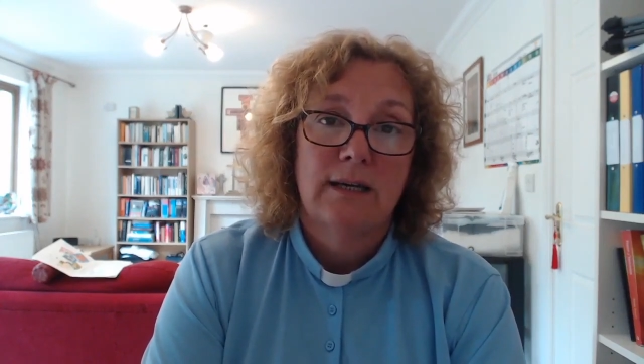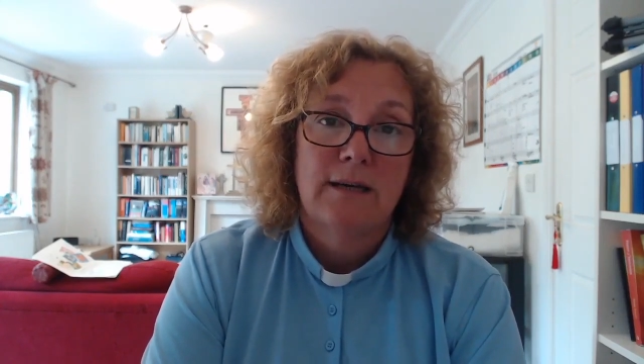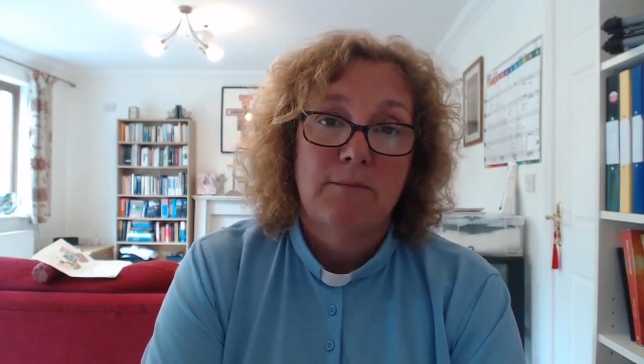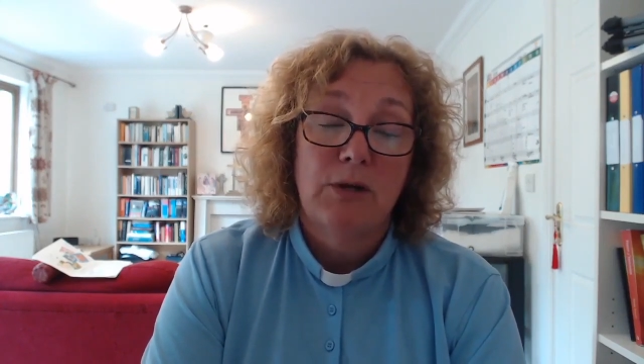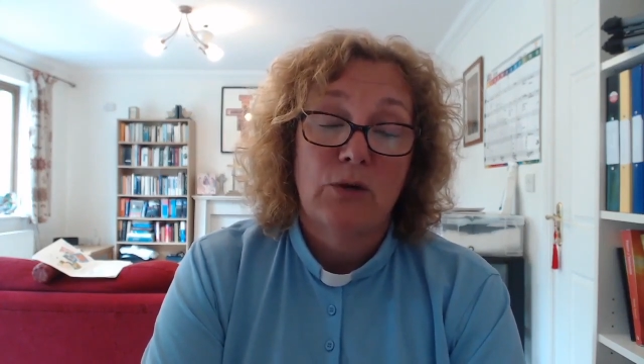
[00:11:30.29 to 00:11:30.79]

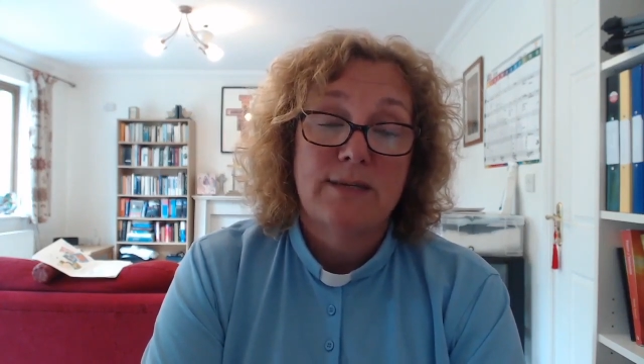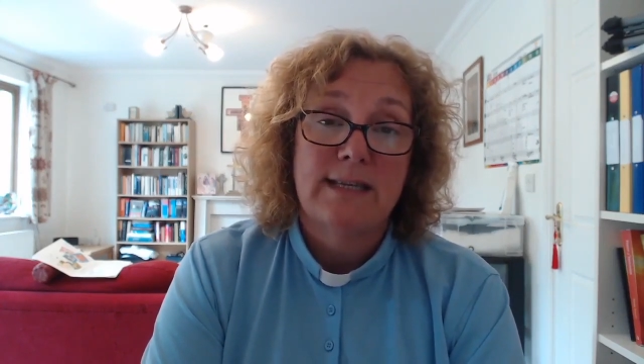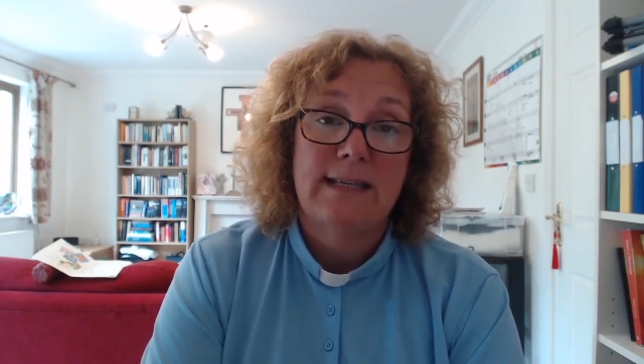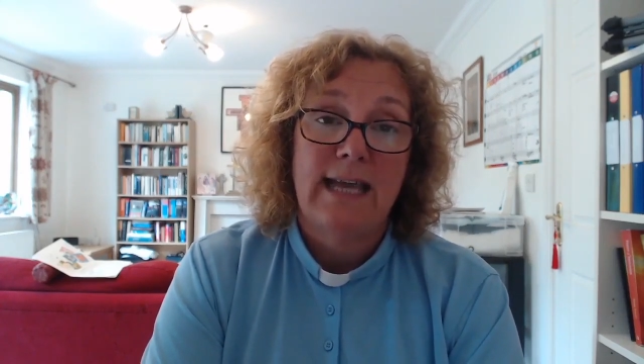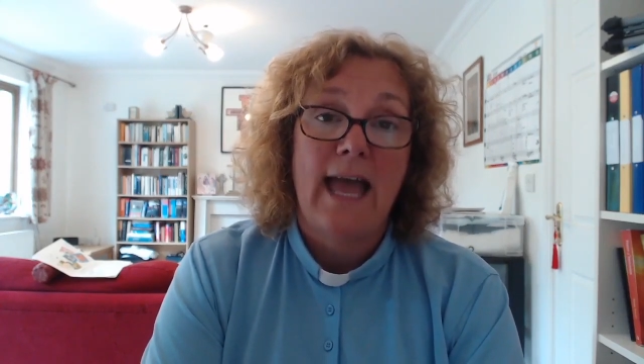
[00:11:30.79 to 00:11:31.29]
because in
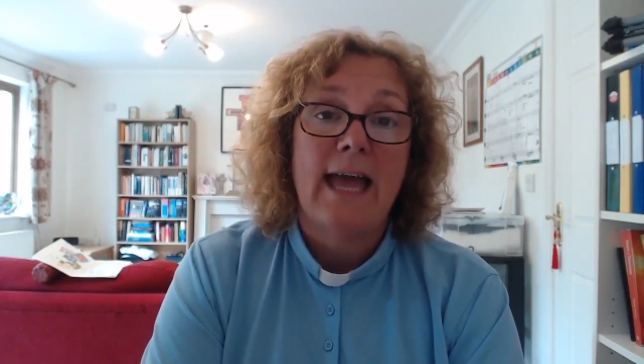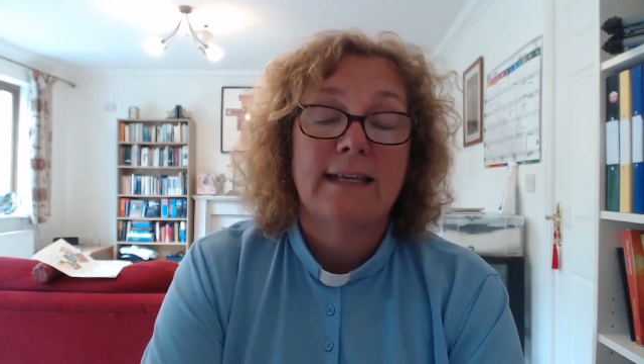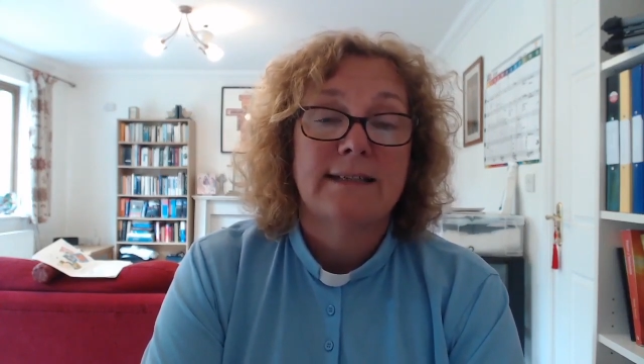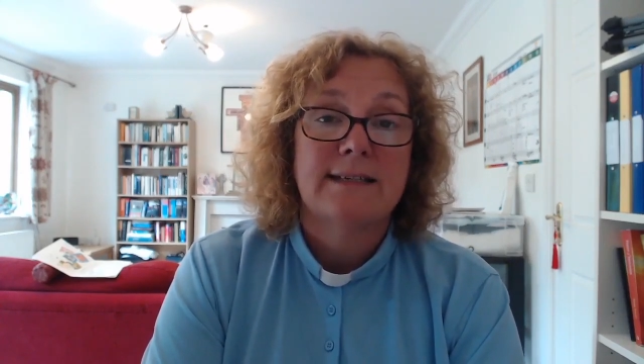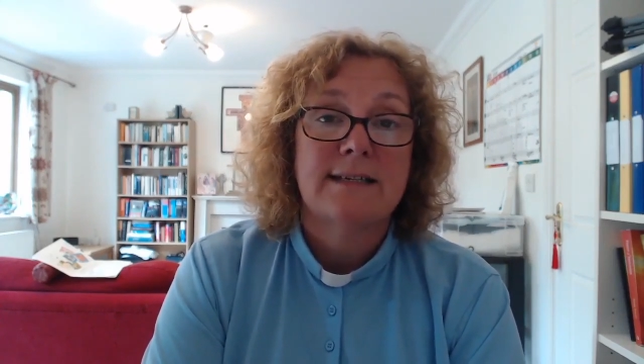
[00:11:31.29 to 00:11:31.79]
the
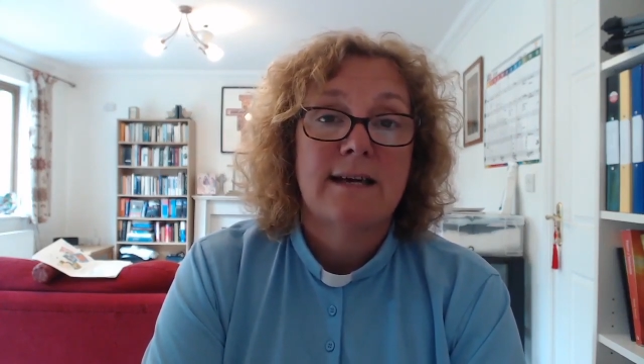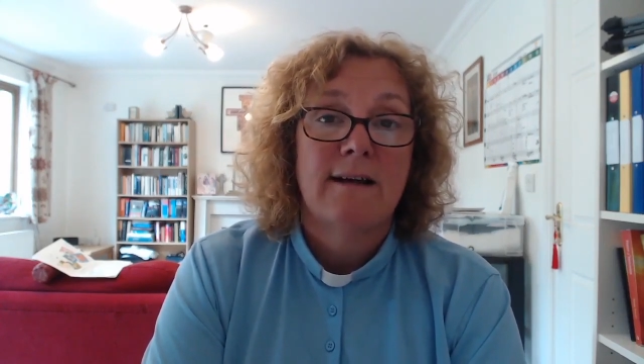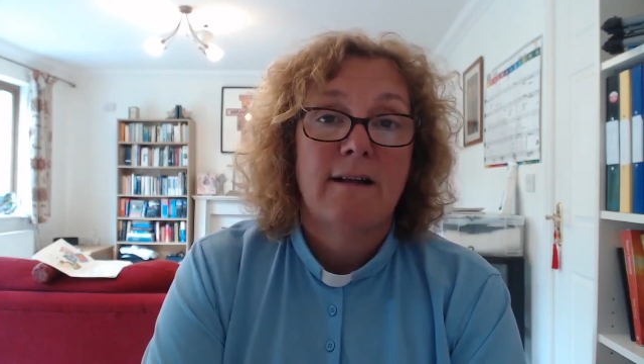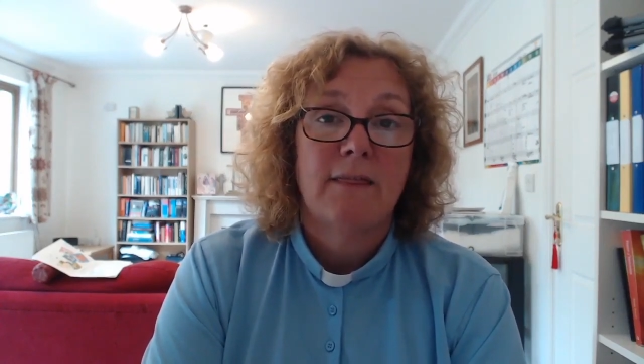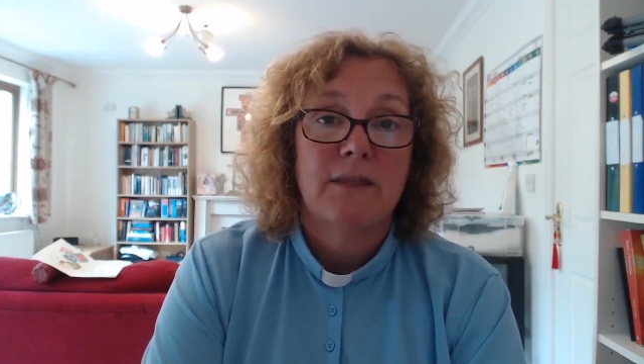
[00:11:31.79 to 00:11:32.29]
end,
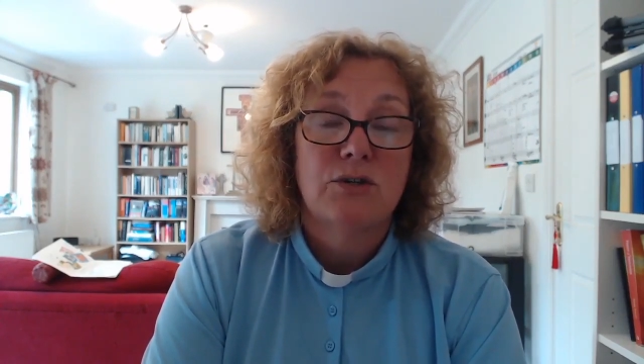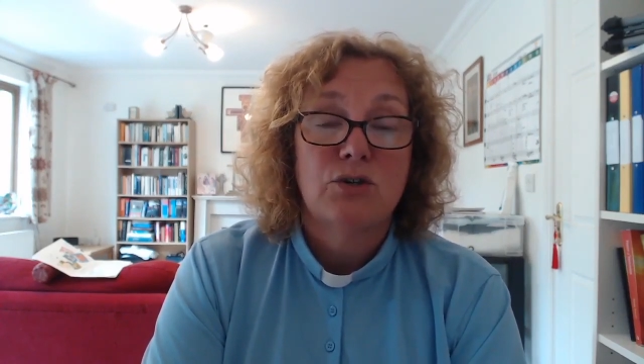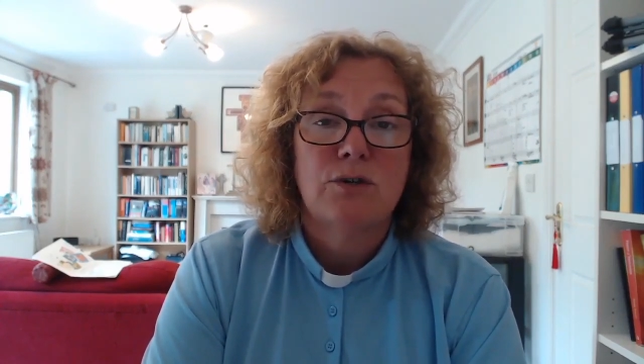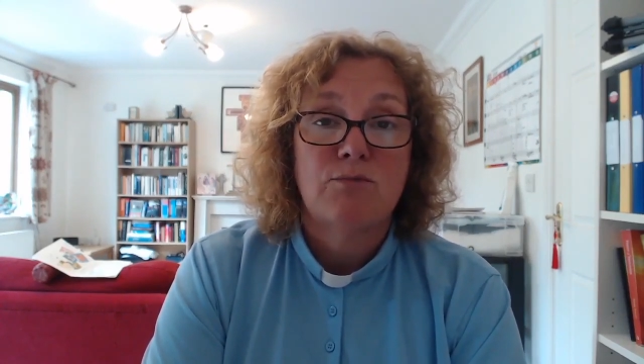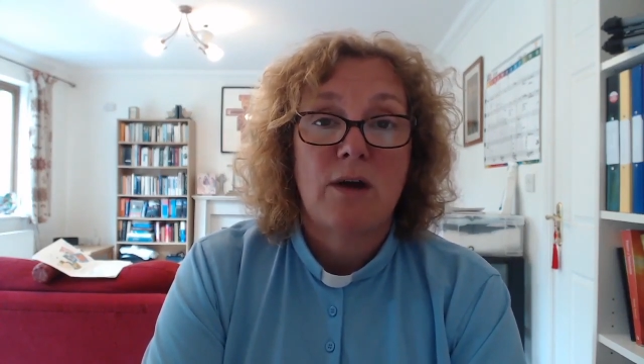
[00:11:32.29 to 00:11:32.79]
the
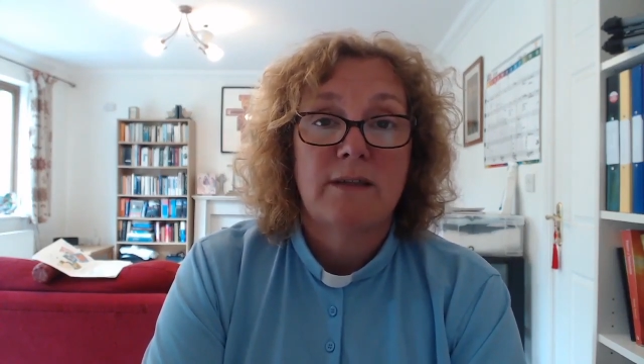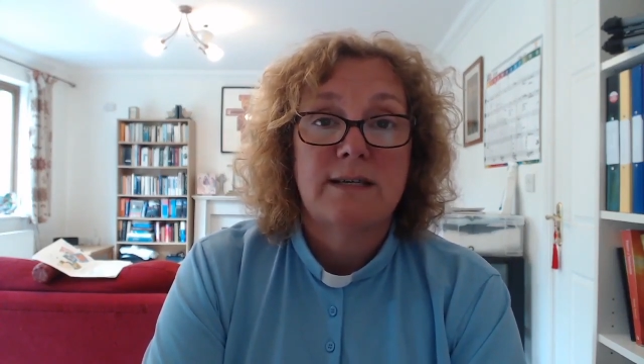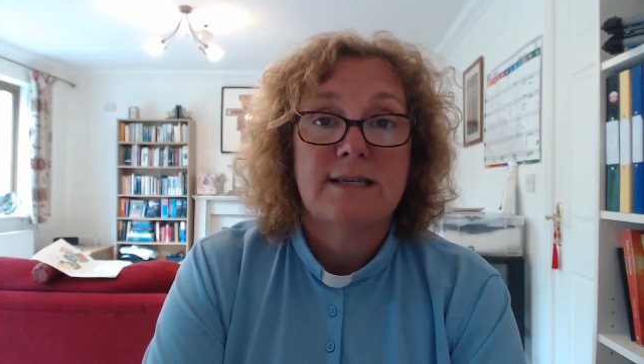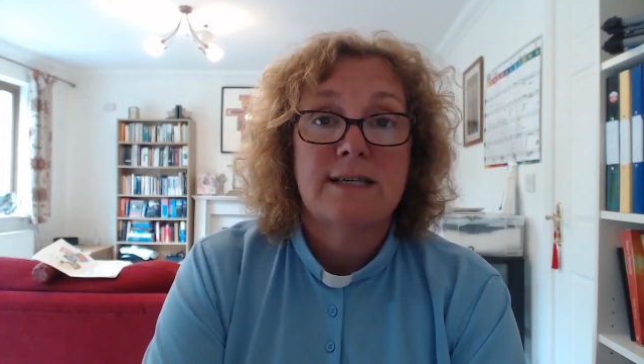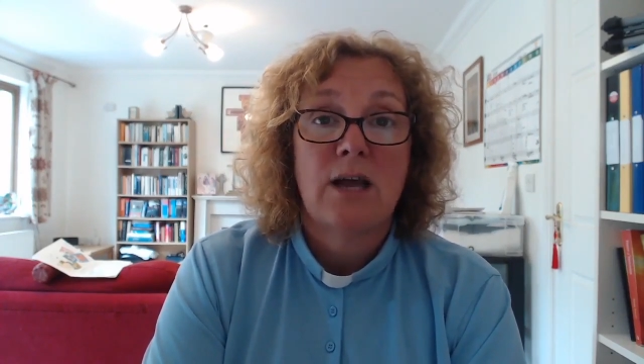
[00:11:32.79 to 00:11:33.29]
two
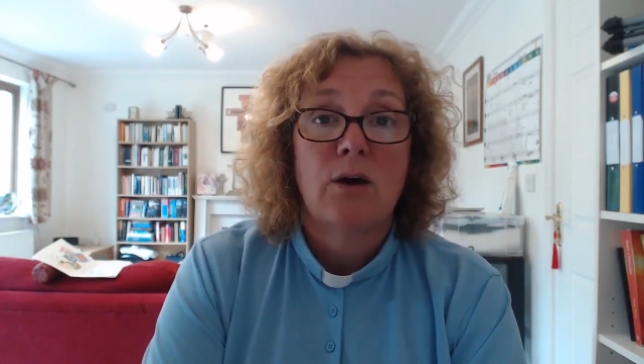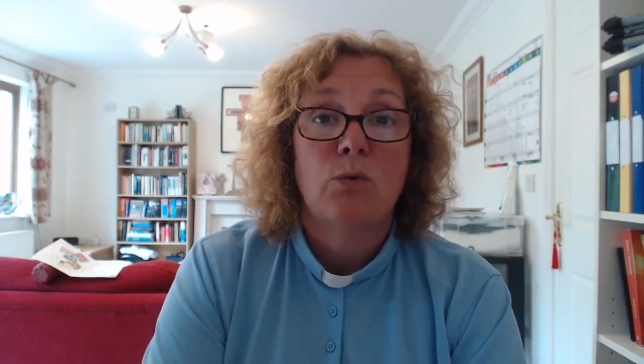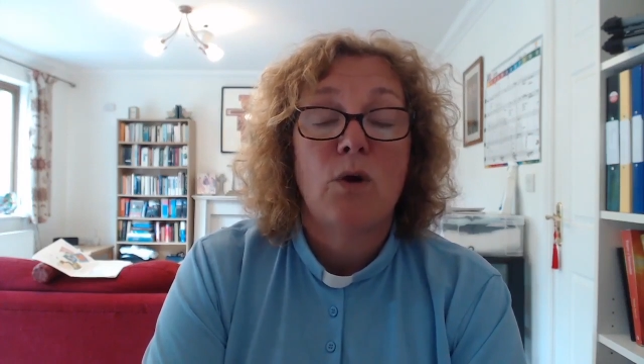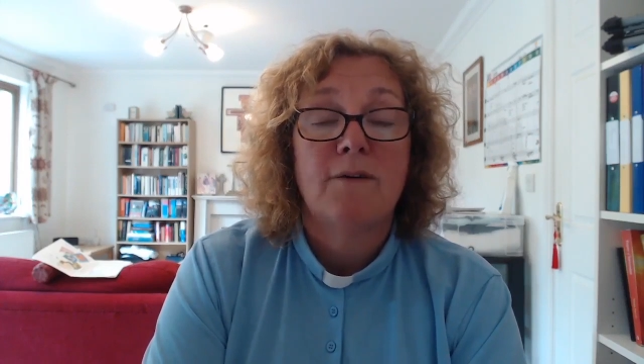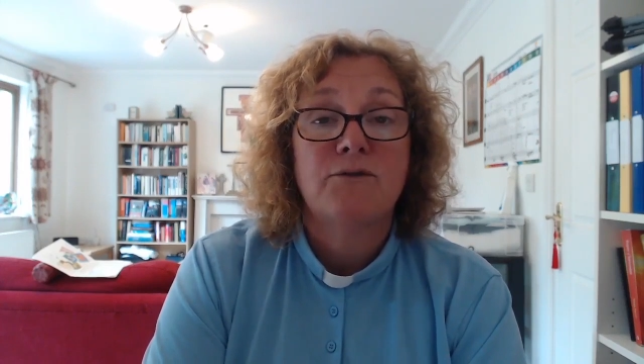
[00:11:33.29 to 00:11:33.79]
brothers
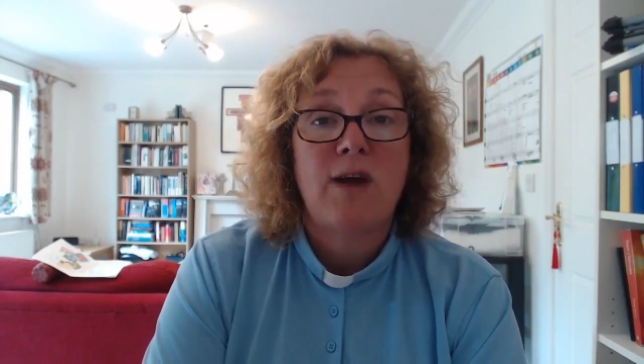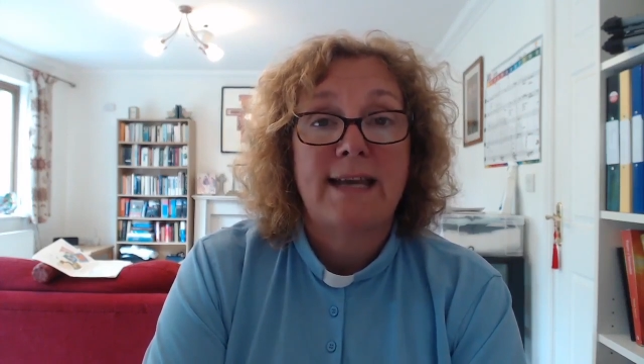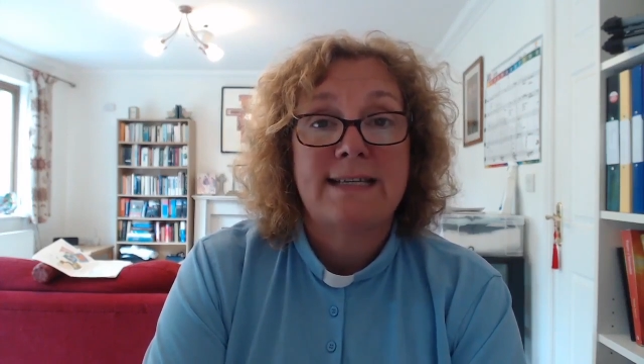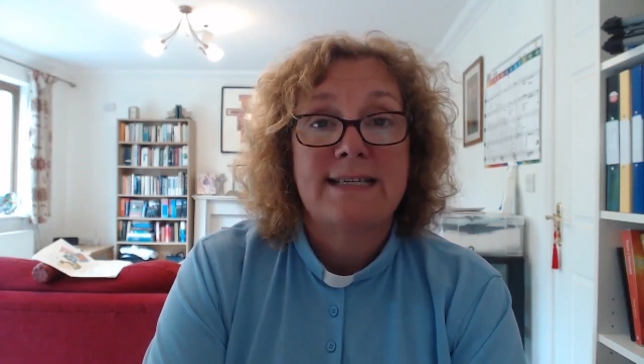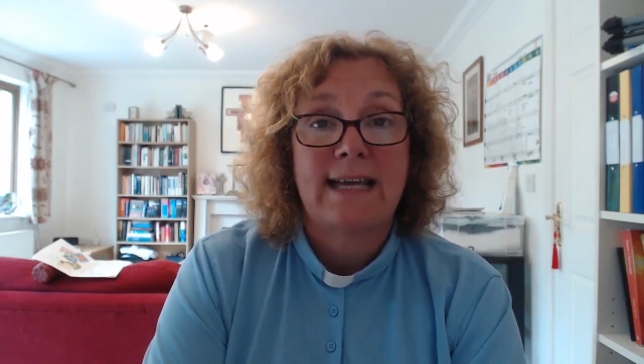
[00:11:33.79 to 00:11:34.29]
were
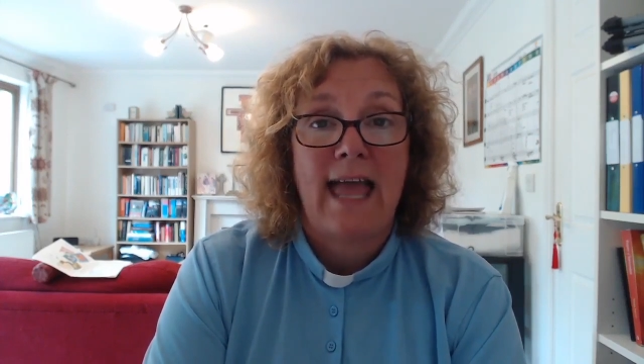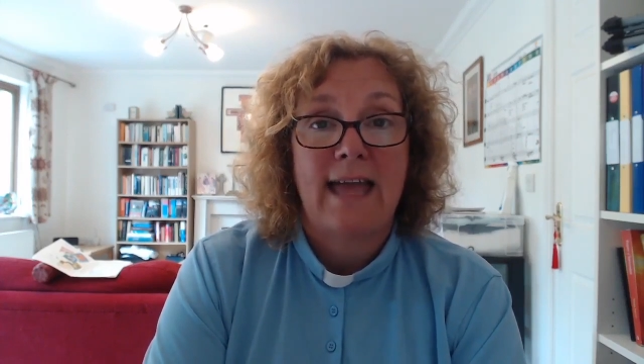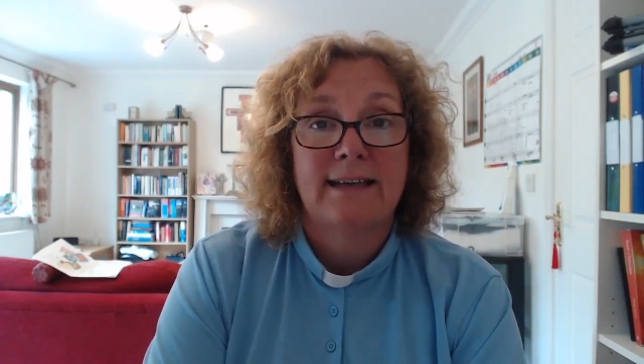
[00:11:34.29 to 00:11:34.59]
friends again.